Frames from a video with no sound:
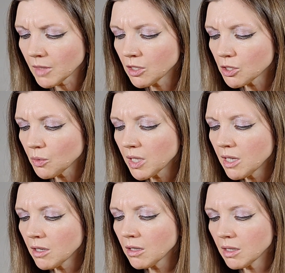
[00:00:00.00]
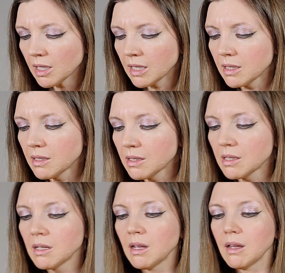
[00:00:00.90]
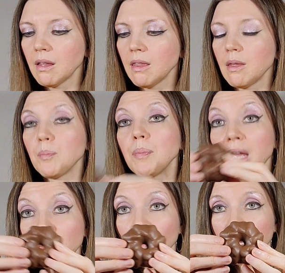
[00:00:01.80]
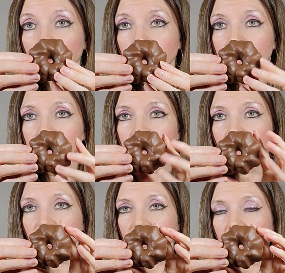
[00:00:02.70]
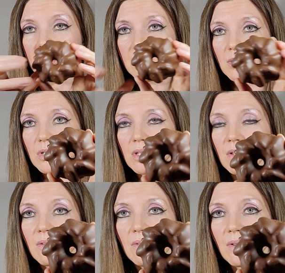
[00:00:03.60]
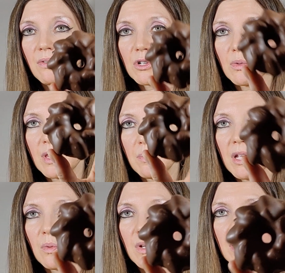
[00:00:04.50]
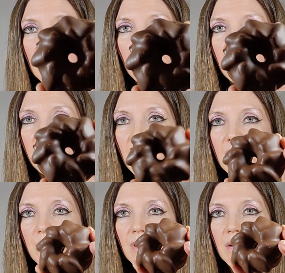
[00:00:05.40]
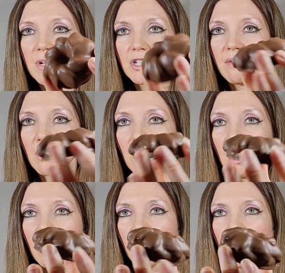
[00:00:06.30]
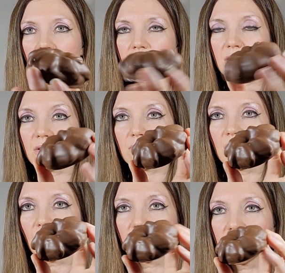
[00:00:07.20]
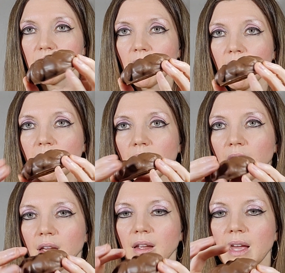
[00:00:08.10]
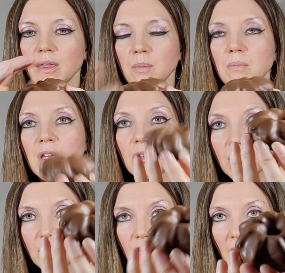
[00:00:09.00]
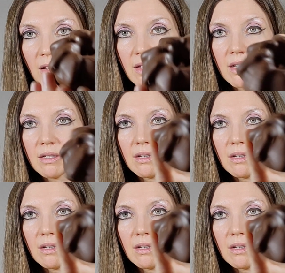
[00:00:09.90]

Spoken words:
so here is the Pinwheel. So this is the first one, the Pinwheel, that you can find pretty much everywhere. It's got the milk chocolate,